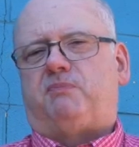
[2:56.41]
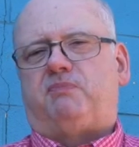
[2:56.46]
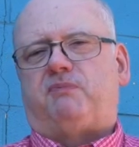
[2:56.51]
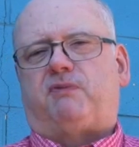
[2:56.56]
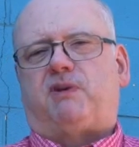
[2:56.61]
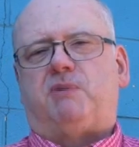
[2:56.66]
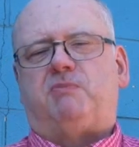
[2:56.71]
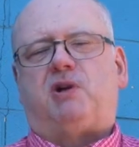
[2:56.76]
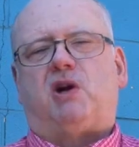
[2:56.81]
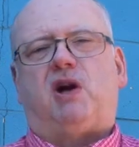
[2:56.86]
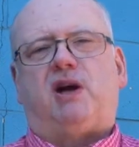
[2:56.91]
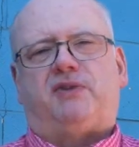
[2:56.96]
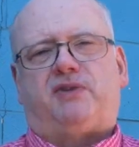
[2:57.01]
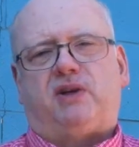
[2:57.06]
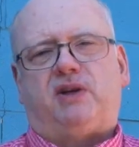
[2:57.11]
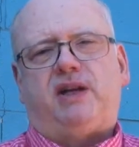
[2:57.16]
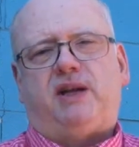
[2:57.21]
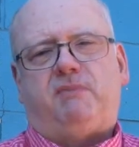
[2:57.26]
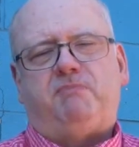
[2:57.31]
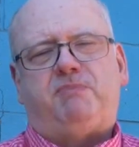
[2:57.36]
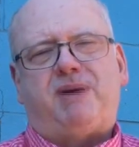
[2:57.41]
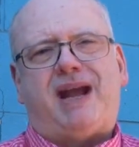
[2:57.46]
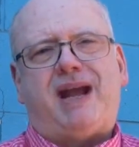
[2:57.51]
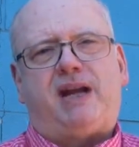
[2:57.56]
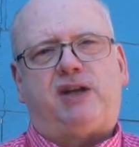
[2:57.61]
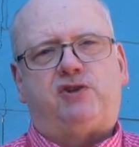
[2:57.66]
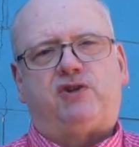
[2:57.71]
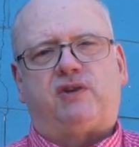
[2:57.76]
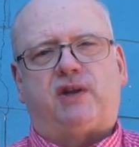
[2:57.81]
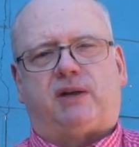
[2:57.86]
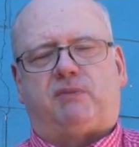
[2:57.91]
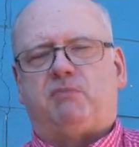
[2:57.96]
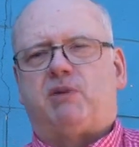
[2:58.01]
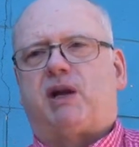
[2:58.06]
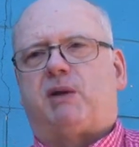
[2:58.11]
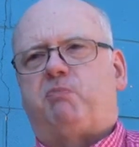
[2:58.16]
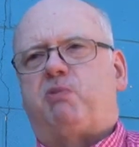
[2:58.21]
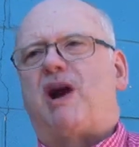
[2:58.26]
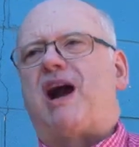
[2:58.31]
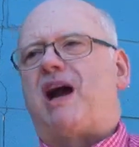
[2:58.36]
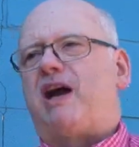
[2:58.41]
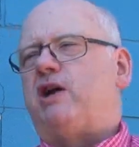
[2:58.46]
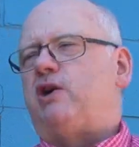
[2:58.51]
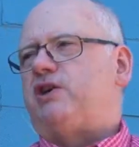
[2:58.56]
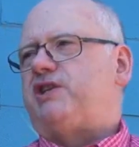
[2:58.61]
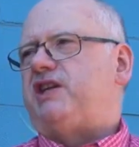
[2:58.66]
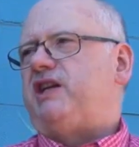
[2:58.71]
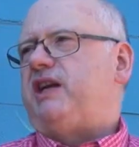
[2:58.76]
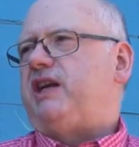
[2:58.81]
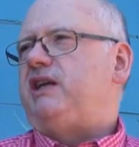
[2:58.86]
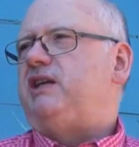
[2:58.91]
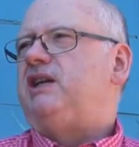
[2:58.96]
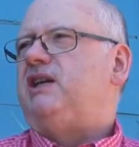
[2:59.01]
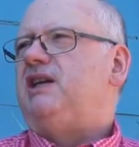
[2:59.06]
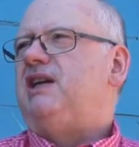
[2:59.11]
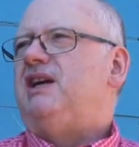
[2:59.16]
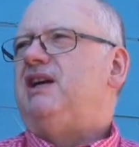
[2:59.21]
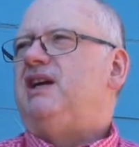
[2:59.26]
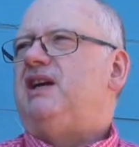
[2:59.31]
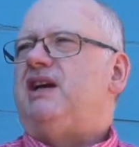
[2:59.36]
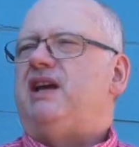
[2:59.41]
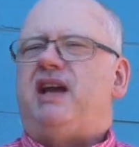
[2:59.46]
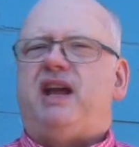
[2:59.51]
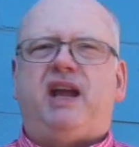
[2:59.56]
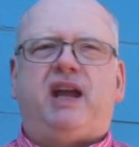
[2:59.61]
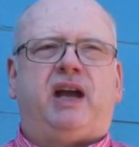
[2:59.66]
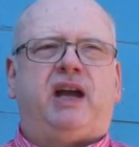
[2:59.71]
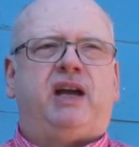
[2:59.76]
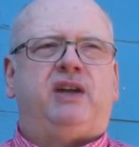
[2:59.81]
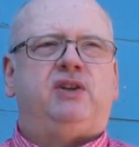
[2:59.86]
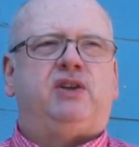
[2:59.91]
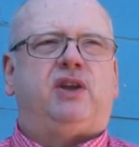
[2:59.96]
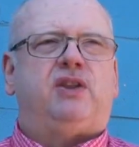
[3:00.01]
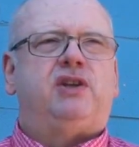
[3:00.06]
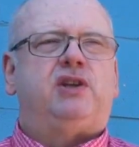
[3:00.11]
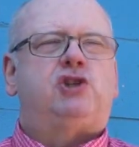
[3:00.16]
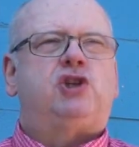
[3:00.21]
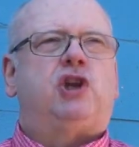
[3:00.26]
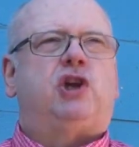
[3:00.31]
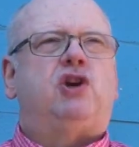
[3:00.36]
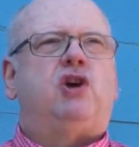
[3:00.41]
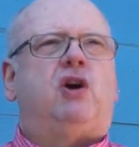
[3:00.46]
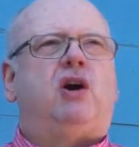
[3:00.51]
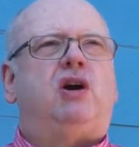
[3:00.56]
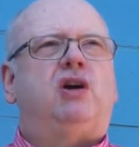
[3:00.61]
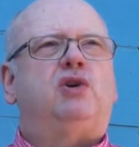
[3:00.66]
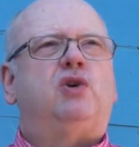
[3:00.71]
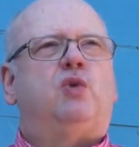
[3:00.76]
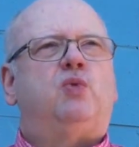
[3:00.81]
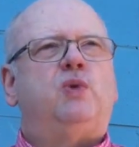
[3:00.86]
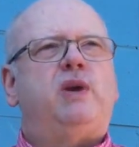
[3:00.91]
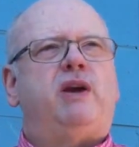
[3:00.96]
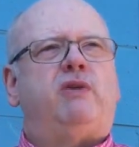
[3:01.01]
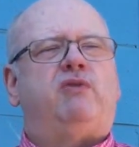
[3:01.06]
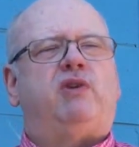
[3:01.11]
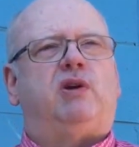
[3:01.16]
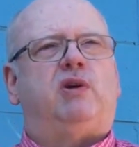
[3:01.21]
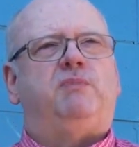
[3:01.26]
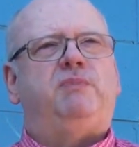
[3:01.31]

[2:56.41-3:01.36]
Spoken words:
from an author named Patrick McBriarty. And the Chicago River,